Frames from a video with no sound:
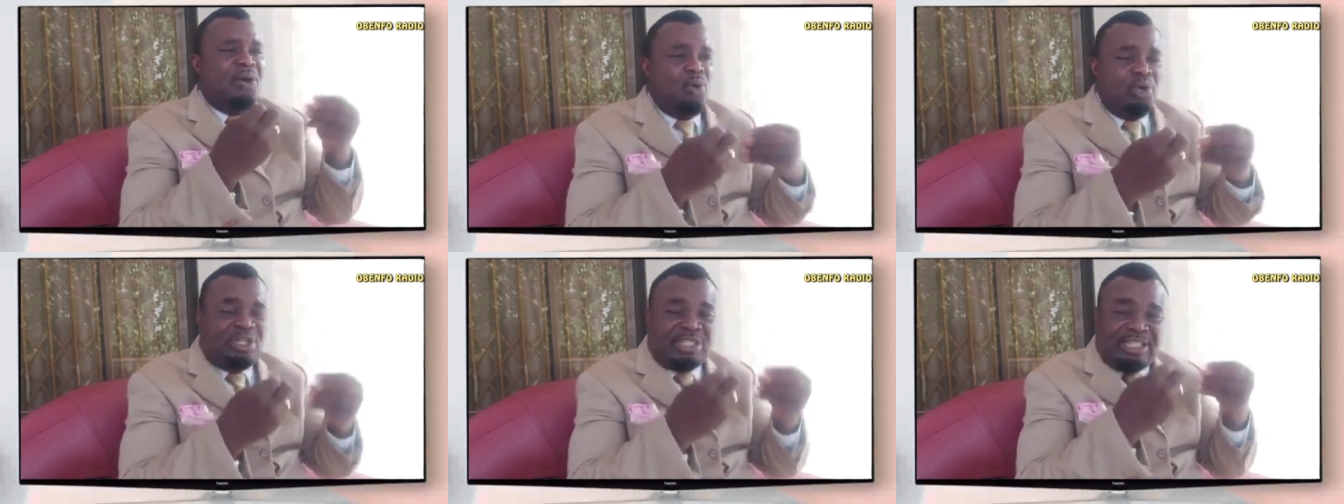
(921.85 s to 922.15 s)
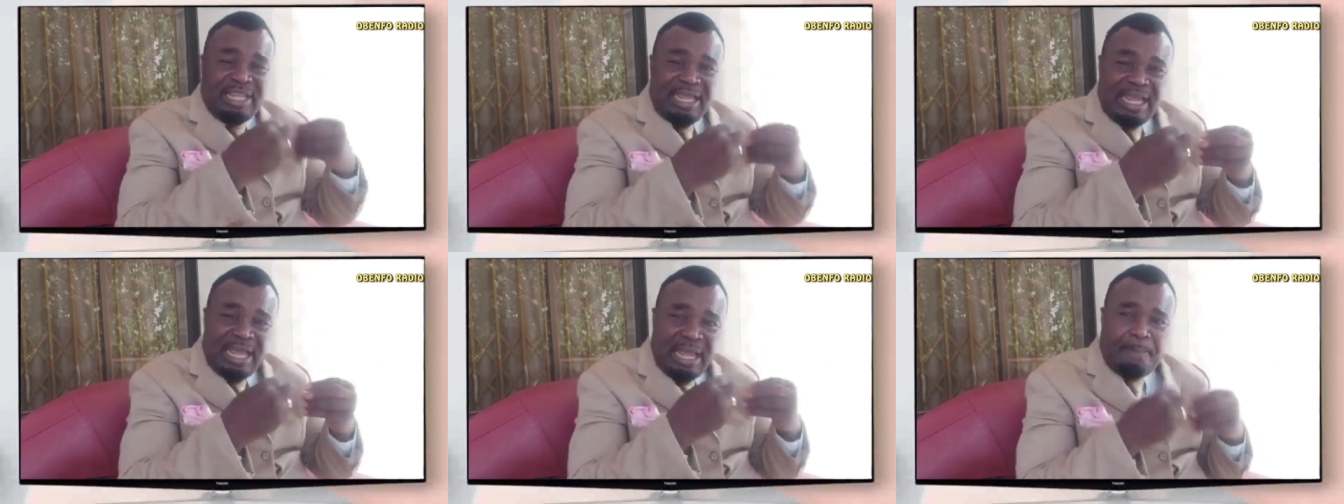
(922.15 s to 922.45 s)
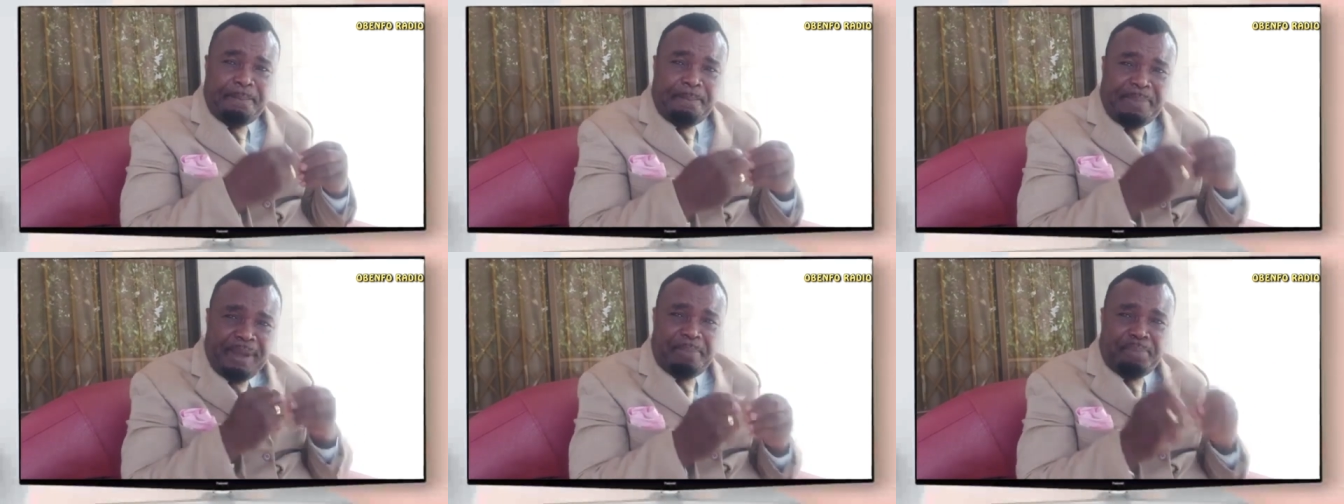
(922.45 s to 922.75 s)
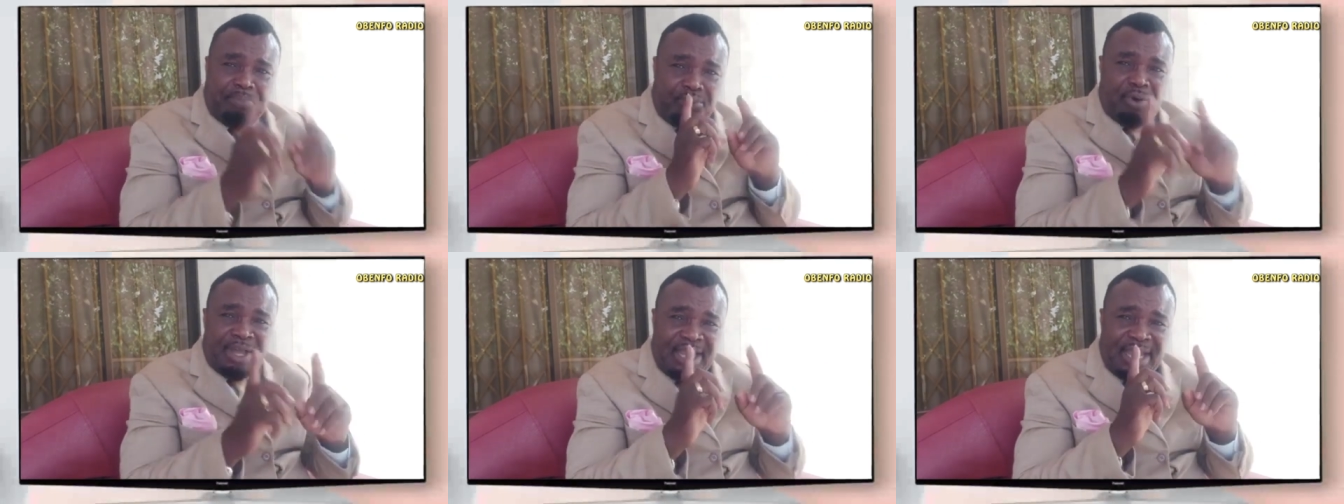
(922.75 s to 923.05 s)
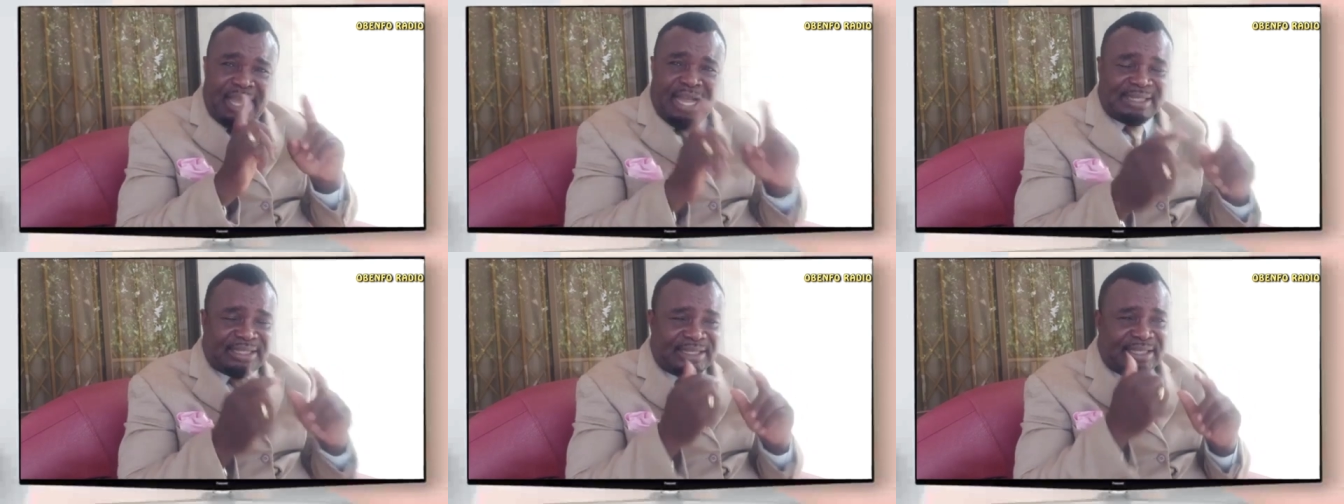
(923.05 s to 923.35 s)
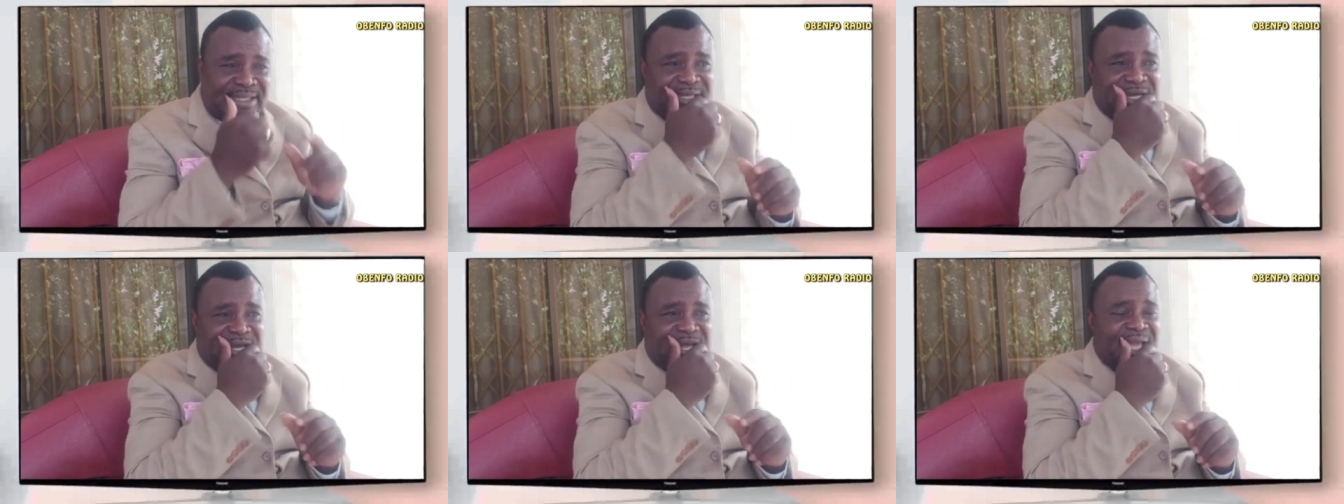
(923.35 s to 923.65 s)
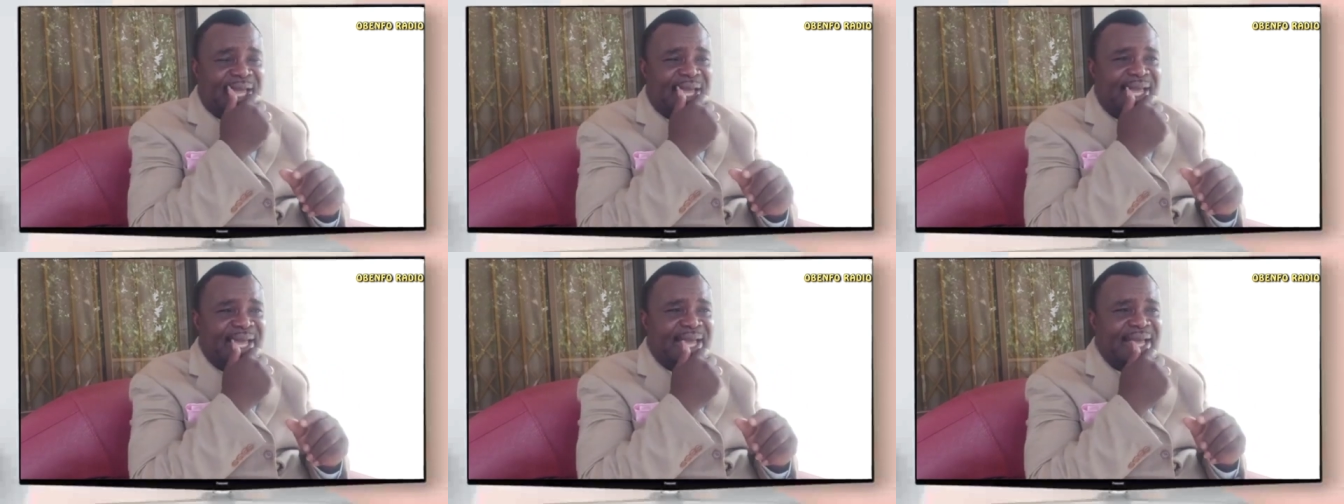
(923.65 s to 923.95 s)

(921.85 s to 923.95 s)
oti ebebuo asesen